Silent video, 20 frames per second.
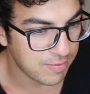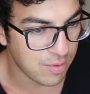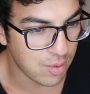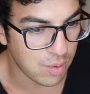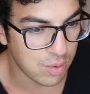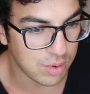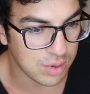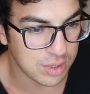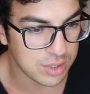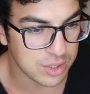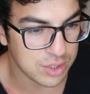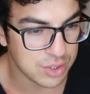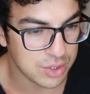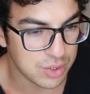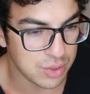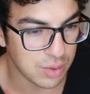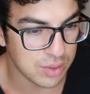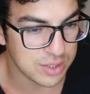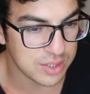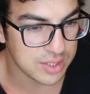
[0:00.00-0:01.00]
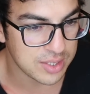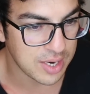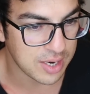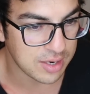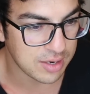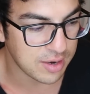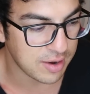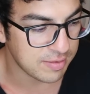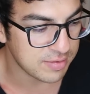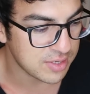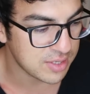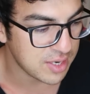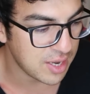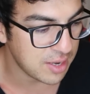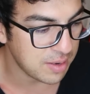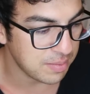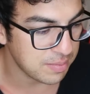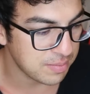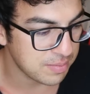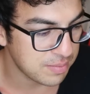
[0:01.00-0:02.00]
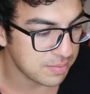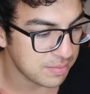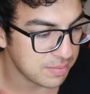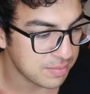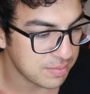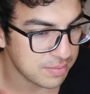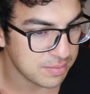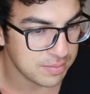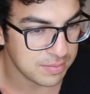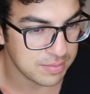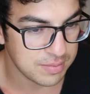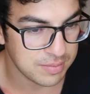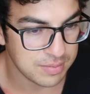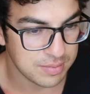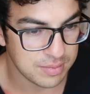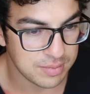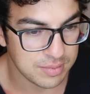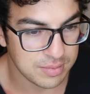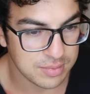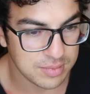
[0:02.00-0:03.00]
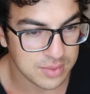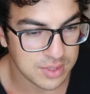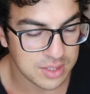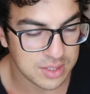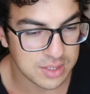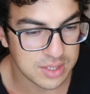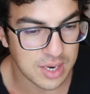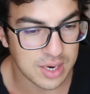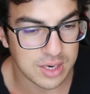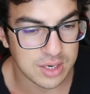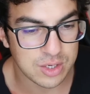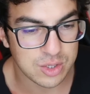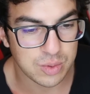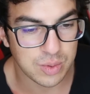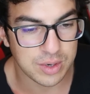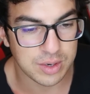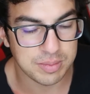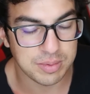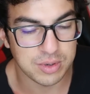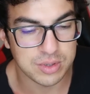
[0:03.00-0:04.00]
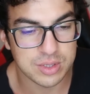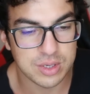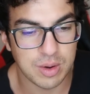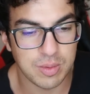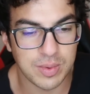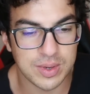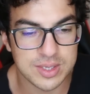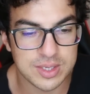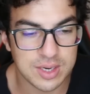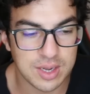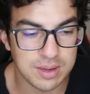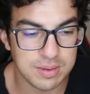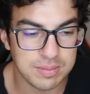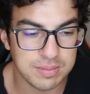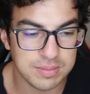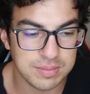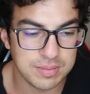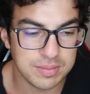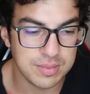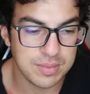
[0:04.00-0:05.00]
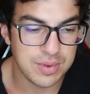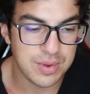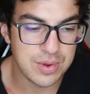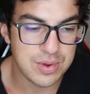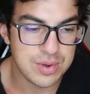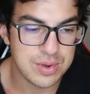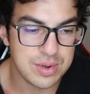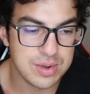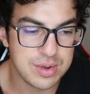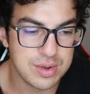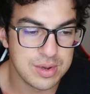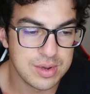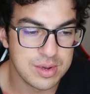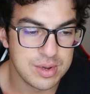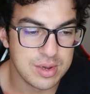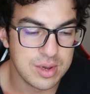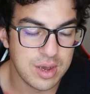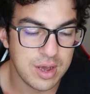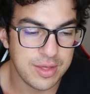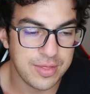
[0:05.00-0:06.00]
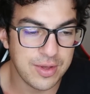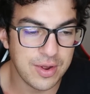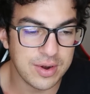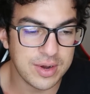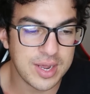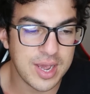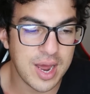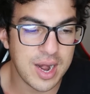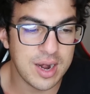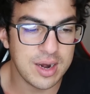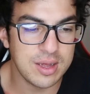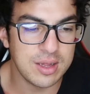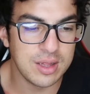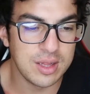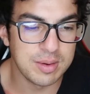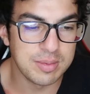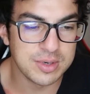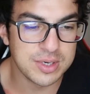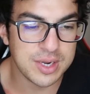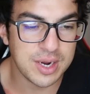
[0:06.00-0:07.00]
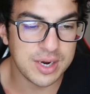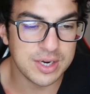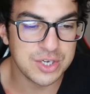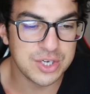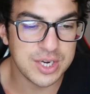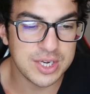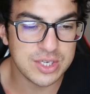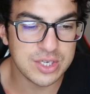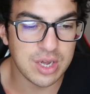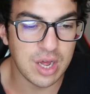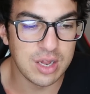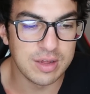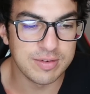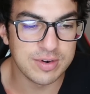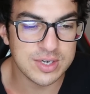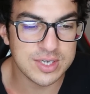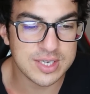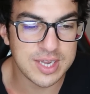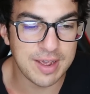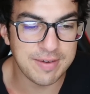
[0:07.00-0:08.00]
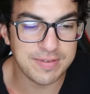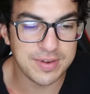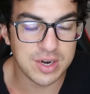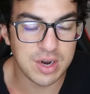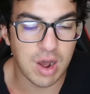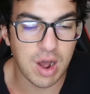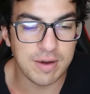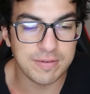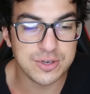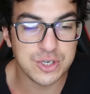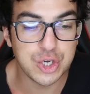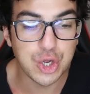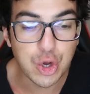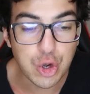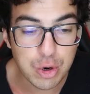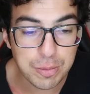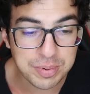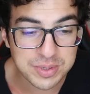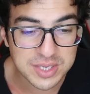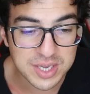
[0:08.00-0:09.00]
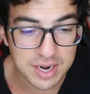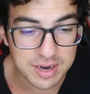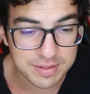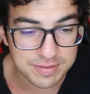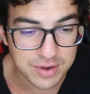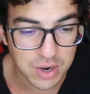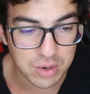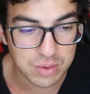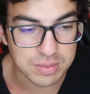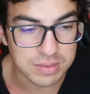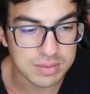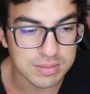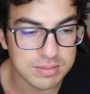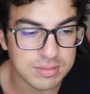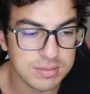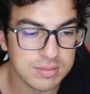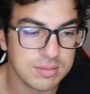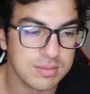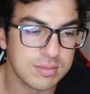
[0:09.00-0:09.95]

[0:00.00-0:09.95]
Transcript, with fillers: for George Secretary of State, said in a Twitter post on Wednesday. Third candidate, Libertarian Chase Oliver, siphoned off 2% of the vote.